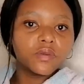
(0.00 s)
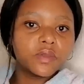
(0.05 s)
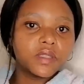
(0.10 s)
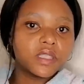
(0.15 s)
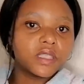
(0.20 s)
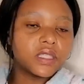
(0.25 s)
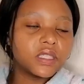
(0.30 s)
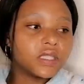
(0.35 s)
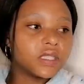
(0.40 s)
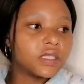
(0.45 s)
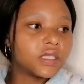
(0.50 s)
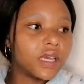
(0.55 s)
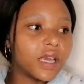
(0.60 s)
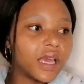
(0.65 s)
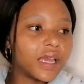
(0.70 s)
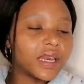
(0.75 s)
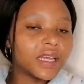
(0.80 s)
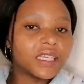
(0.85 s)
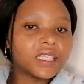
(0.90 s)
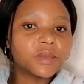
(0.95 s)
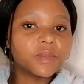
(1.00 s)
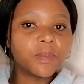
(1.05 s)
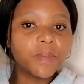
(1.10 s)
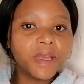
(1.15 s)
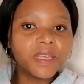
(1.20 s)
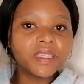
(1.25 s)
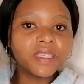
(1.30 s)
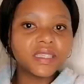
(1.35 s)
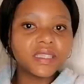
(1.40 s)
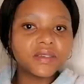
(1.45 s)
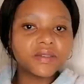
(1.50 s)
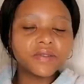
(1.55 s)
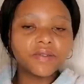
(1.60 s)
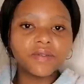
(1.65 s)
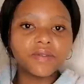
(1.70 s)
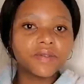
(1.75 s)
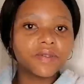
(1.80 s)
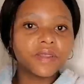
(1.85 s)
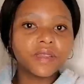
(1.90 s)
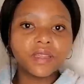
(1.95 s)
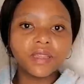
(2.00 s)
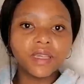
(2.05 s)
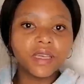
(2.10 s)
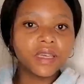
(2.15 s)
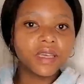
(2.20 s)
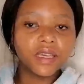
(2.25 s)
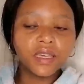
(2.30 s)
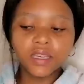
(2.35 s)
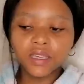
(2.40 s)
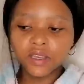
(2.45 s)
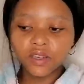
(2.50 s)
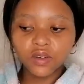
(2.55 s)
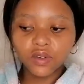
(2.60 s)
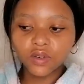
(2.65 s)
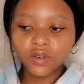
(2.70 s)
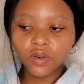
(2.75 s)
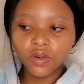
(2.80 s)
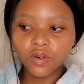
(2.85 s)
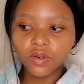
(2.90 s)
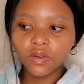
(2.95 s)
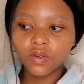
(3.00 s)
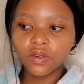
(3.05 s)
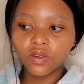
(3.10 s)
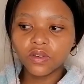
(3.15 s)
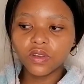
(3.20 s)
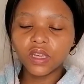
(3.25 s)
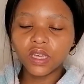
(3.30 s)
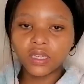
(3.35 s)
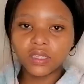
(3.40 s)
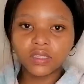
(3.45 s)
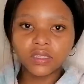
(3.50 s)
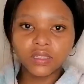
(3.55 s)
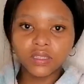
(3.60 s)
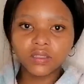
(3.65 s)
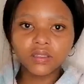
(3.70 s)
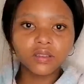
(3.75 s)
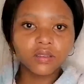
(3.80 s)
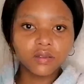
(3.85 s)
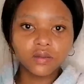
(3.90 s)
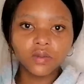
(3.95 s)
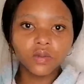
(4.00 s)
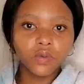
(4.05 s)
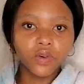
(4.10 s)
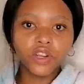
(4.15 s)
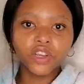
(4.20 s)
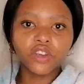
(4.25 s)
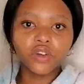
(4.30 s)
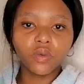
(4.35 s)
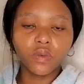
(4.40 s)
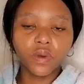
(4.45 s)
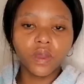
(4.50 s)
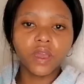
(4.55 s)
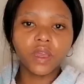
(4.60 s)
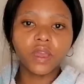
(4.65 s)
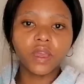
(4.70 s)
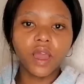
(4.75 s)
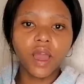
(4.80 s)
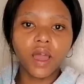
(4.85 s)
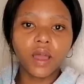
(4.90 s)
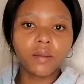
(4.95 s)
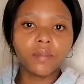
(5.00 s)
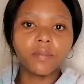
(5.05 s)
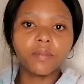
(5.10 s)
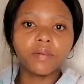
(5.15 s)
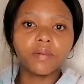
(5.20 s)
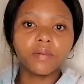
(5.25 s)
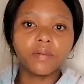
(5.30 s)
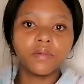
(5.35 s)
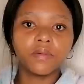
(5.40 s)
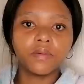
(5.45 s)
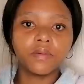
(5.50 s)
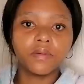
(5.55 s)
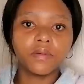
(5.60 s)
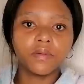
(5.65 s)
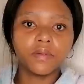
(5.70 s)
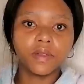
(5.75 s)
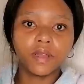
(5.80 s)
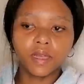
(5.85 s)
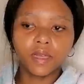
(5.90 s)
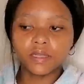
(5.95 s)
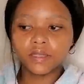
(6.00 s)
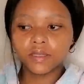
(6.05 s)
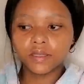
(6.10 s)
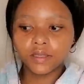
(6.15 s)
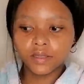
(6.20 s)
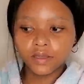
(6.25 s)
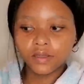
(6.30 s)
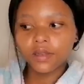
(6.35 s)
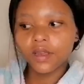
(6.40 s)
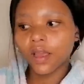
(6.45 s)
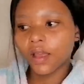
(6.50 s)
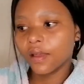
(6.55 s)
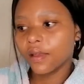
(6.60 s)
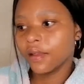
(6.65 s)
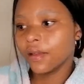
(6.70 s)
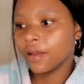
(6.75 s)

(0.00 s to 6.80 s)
to be an expensive thingy, you know. You can still work your way up. That's, yeah.